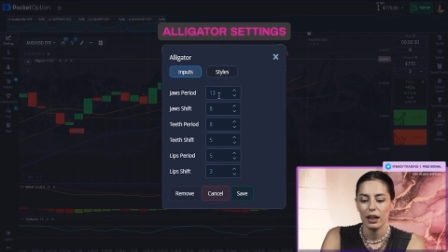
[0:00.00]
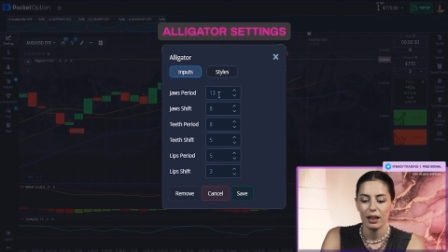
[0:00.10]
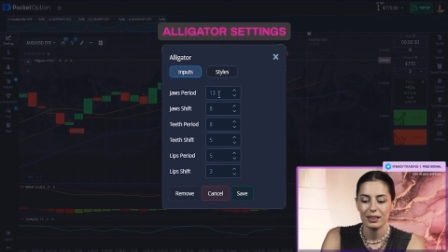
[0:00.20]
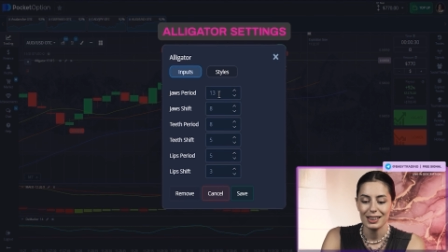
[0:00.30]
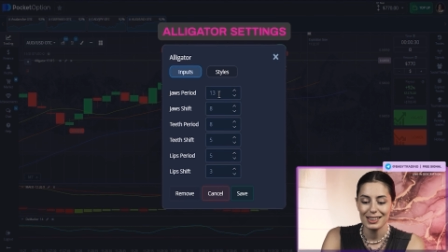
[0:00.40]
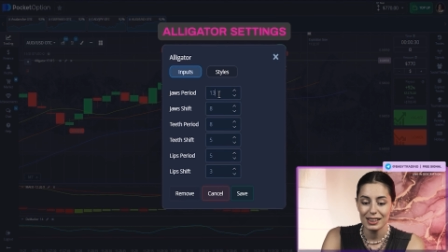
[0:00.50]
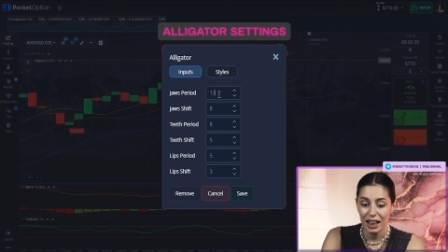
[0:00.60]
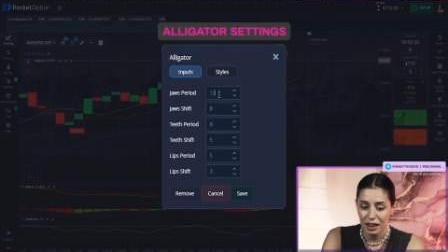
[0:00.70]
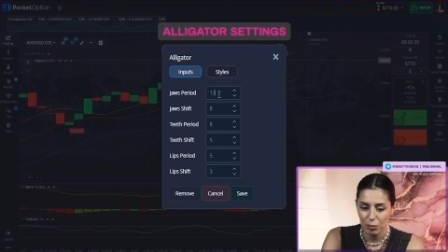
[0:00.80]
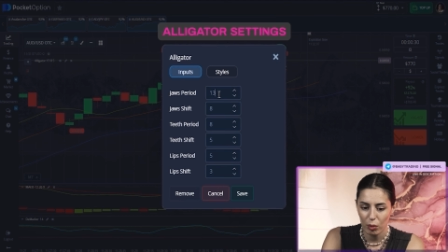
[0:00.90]
And the
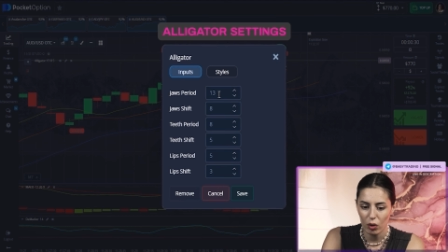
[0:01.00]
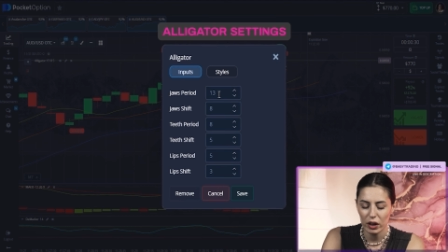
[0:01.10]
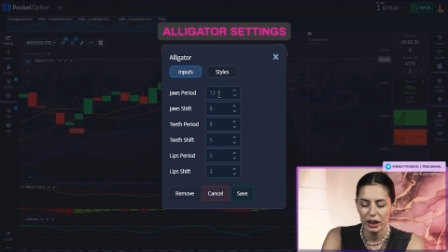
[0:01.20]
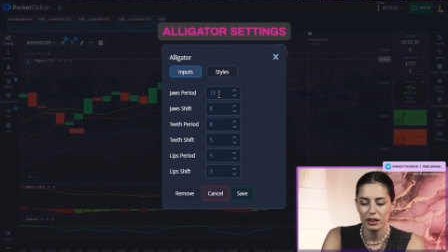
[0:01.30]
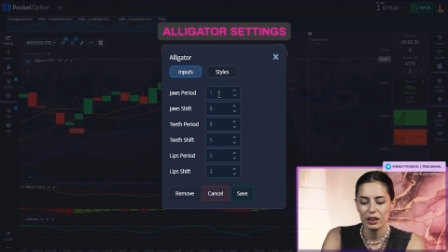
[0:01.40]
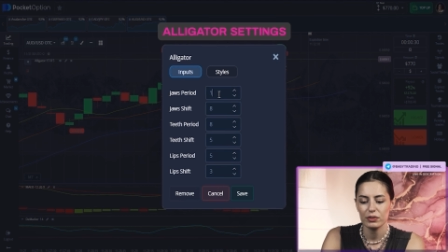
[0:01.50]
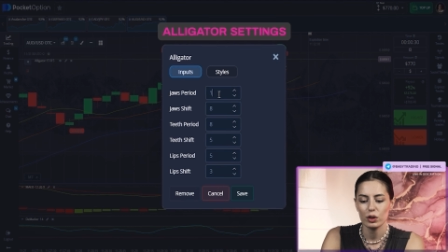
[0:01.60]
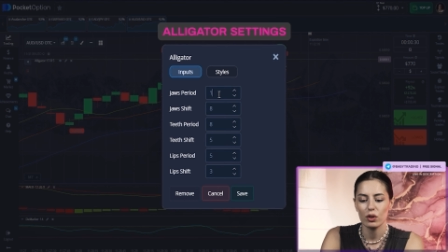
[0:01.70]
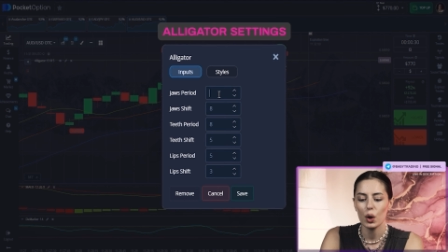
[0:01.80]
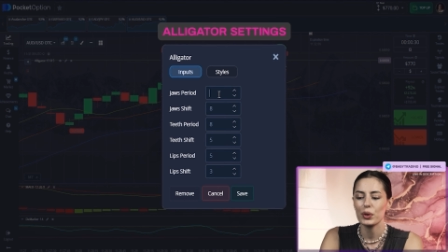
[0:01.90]
second point, if
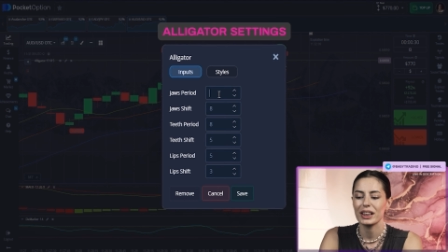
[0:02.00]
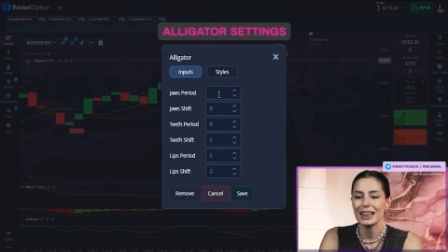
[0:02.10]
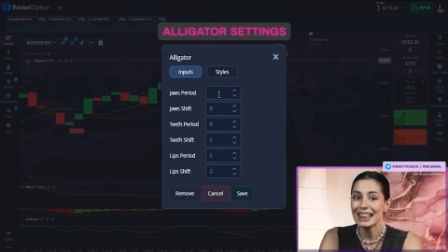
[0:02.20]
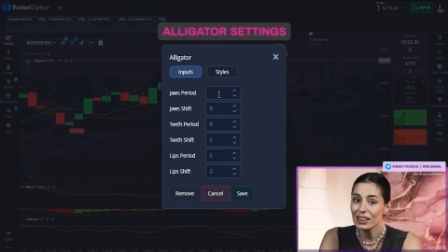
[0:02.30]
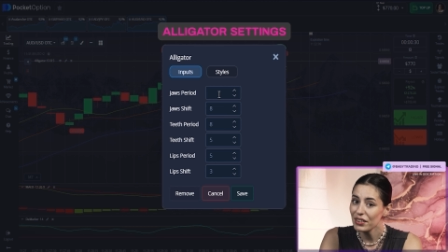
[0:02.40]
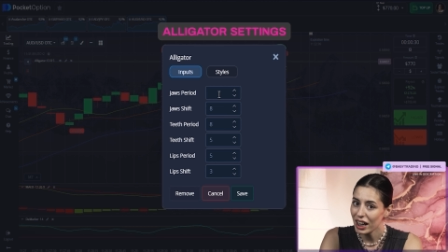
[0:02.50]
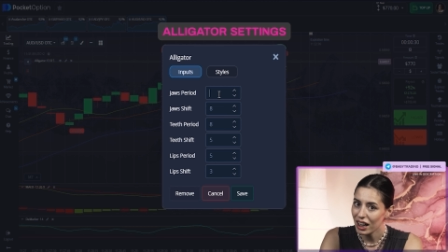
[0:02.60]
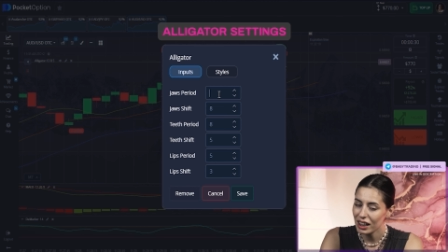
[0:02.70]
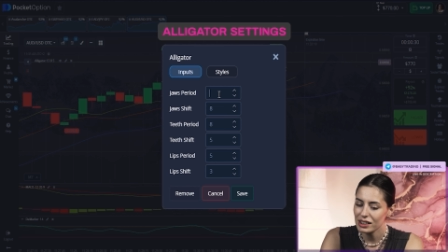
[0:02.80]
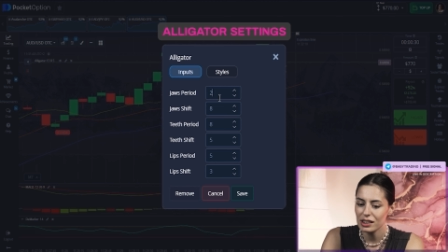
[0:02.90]
you're going in
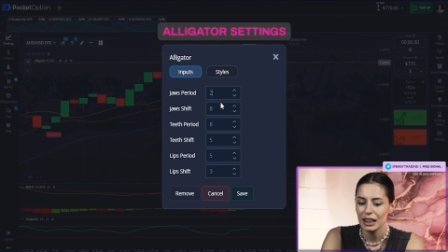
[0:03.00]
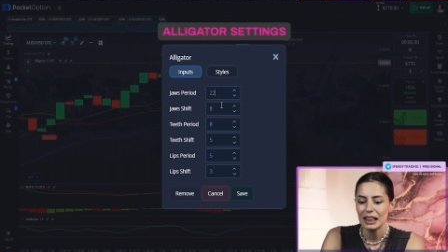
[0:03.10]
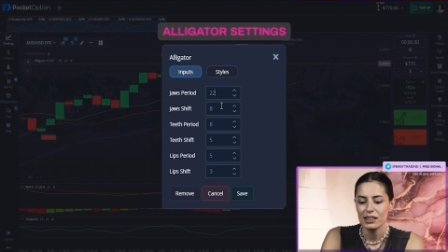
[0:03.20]
advance,